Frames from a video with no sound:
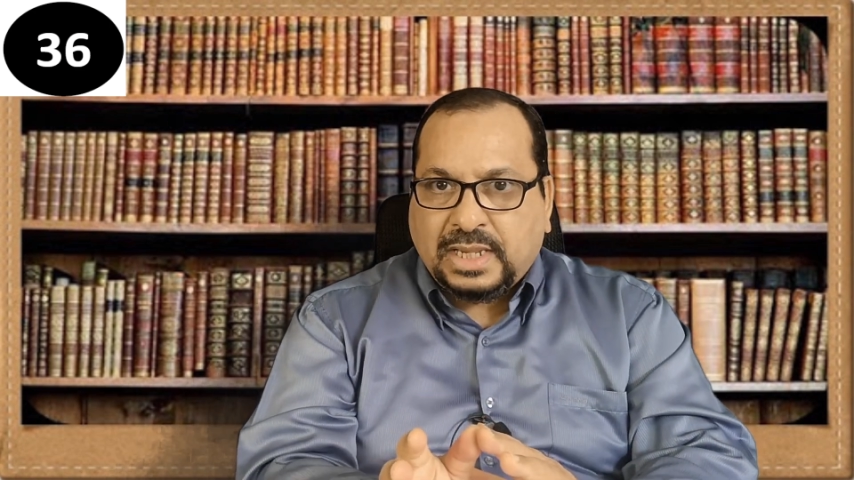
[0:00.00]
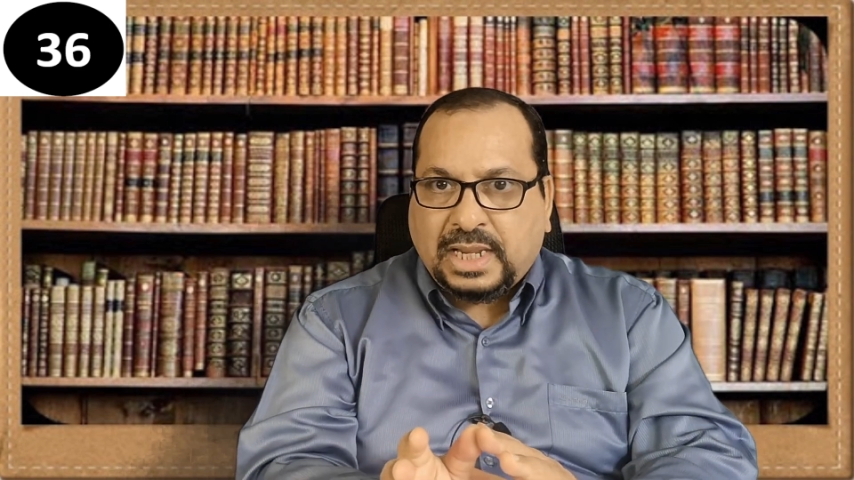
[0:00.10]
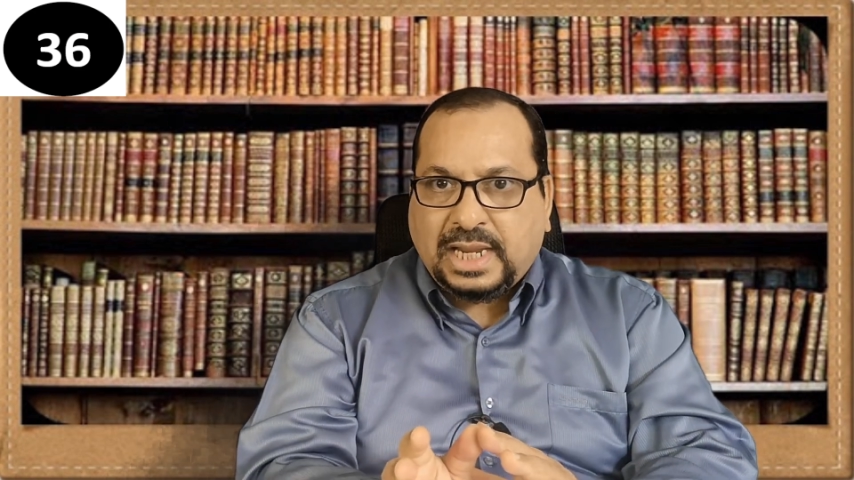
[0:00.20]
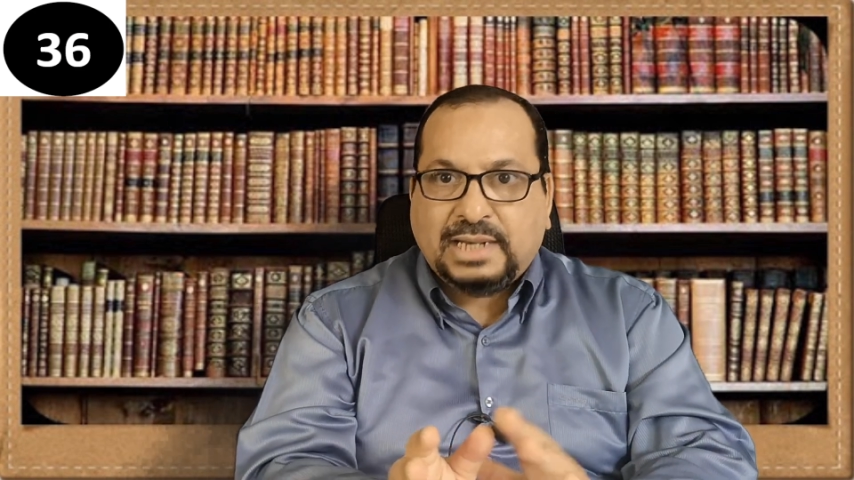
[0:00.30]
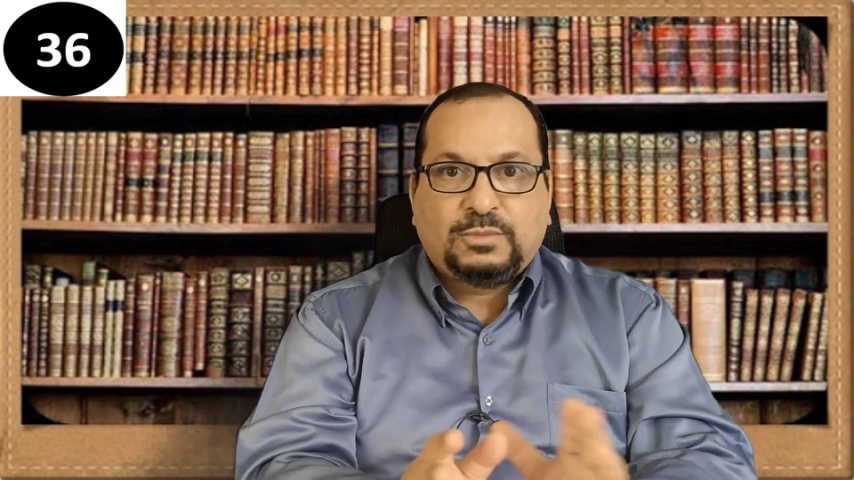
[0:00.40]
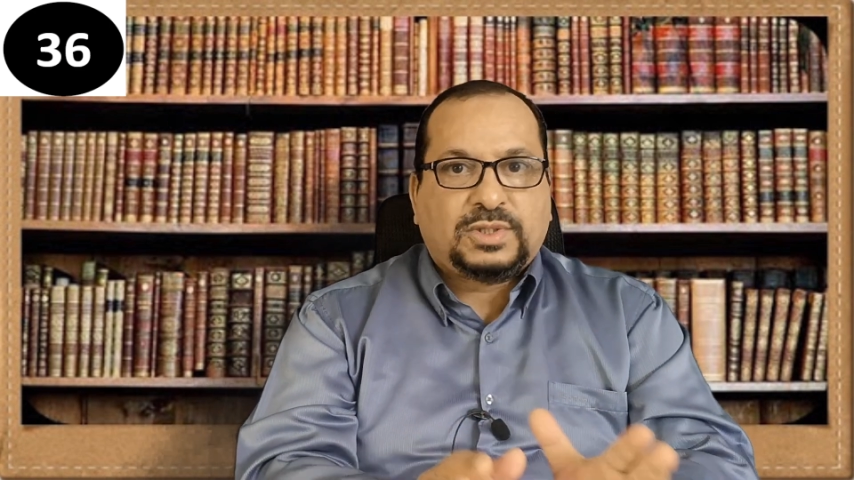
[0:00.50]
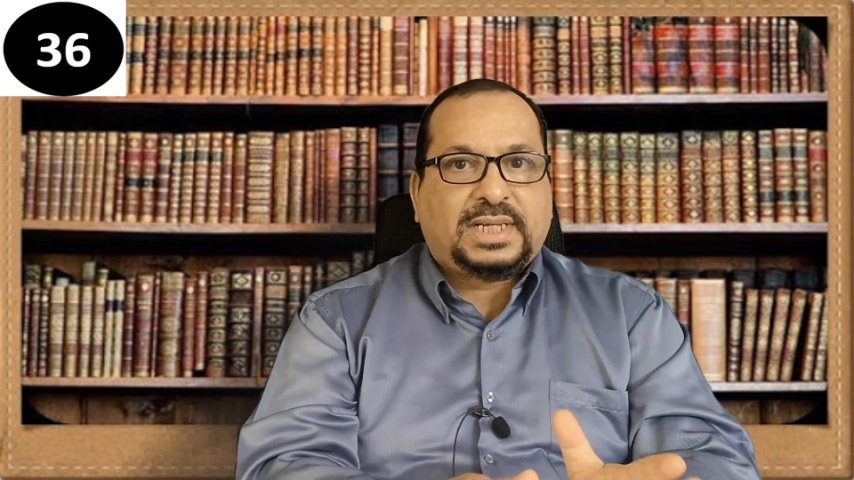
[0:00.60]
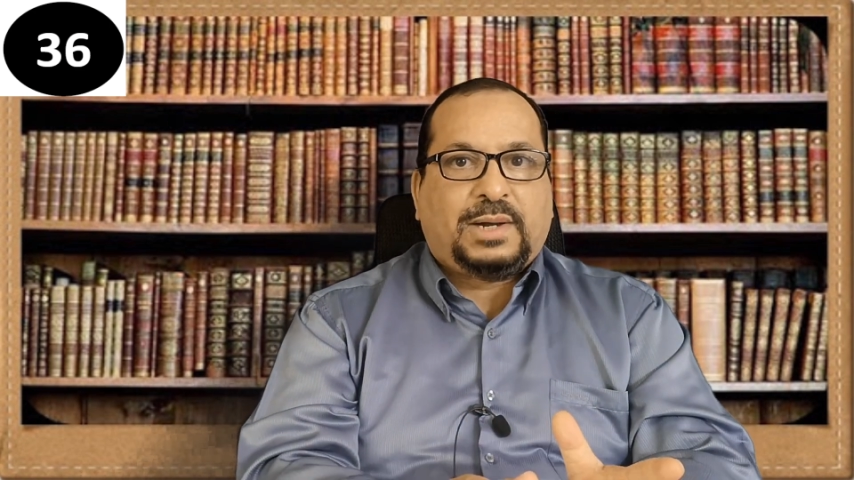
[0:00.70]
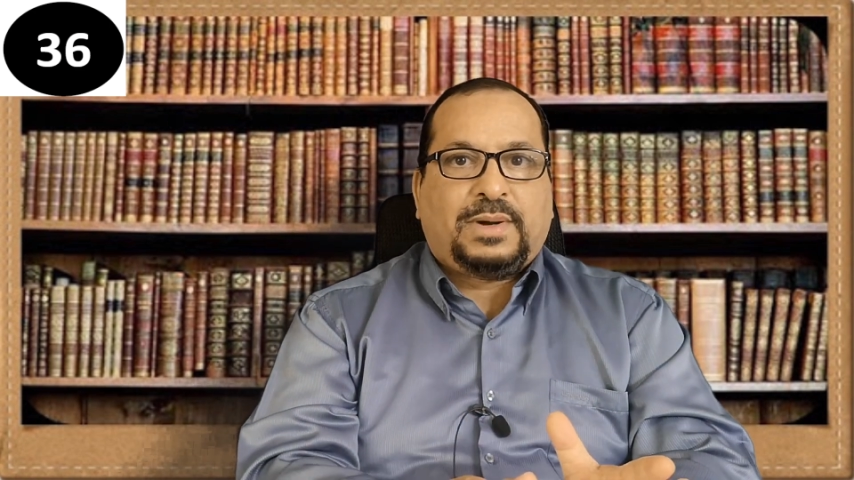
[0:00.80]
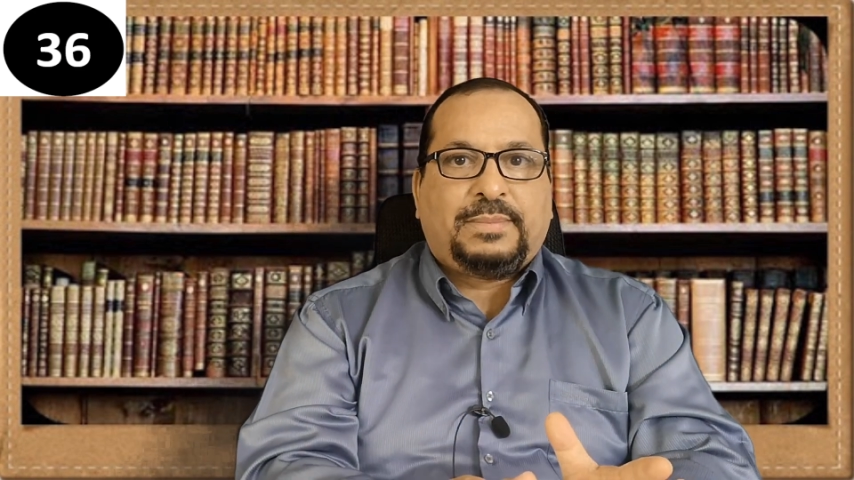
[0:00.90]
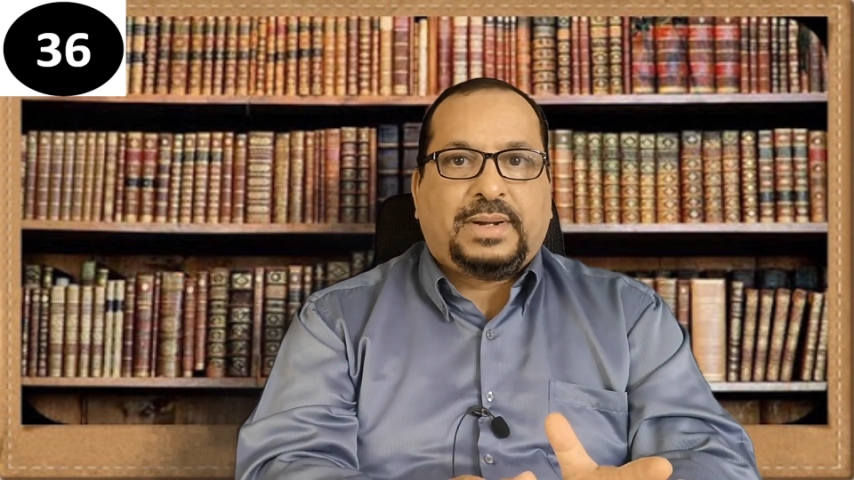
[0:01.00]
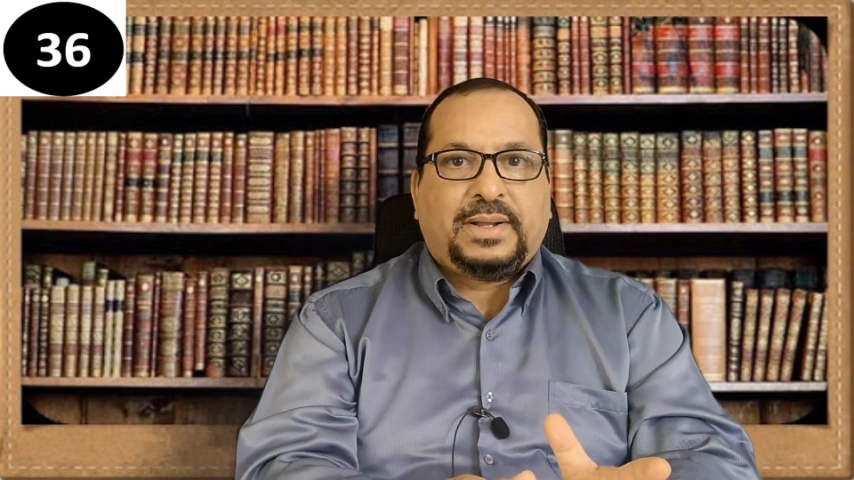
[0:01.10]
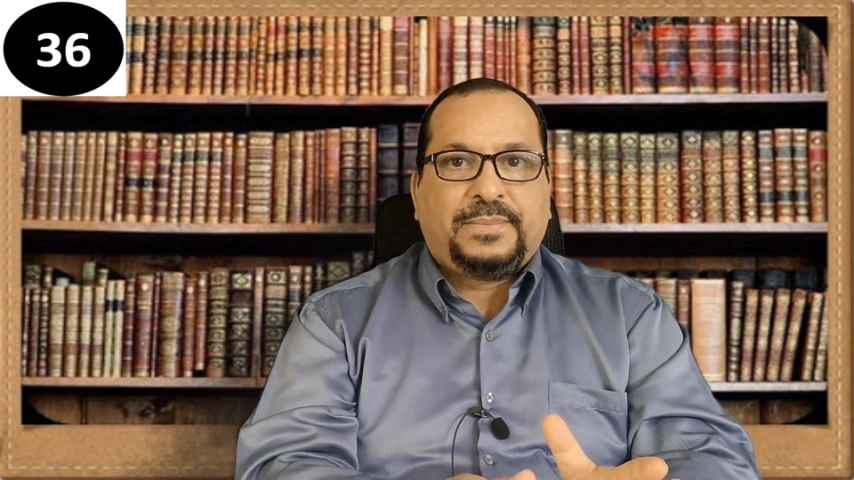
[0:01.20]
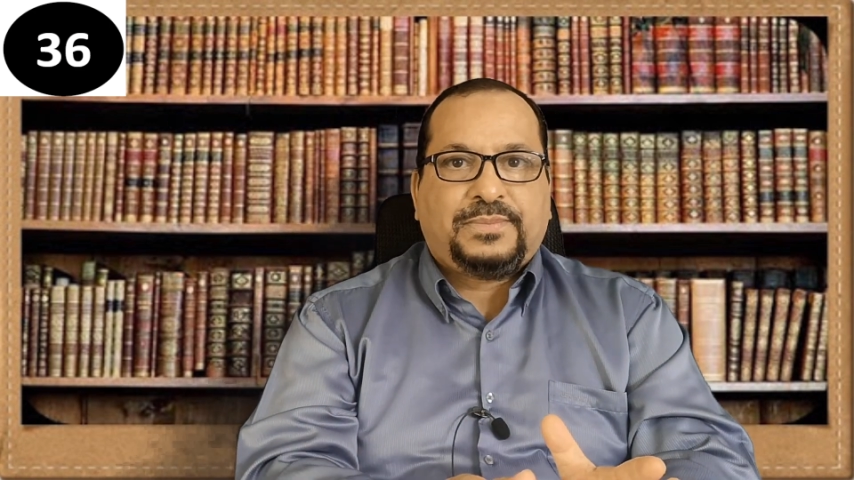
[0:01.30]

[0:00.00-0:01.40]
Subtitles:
and Musawama.